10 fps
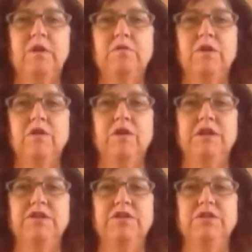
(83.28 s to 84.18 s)
we're
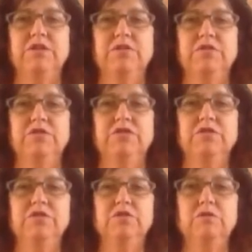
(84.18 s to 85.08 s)
going to
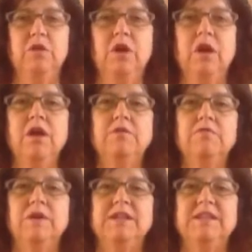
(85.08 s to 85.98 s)
do
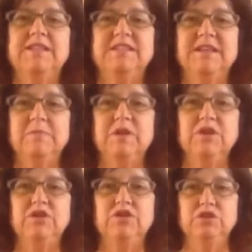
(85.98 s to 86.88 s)
what is
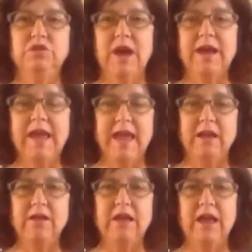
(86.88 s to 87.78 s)
similar to a
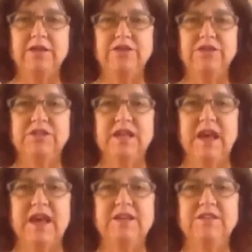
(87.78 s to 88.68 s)
Kegel
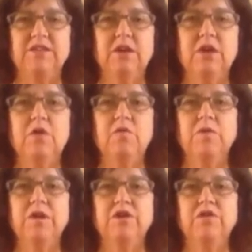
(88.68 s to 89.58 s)
exercise,
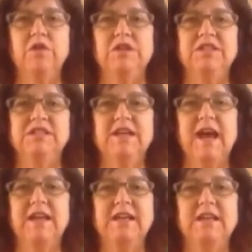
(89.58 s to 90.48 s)
where you're going to
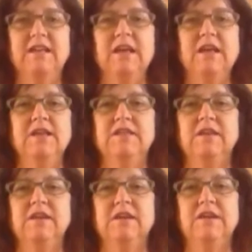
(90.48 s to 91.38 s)
tighten
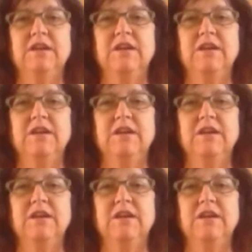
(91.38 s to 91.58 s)
the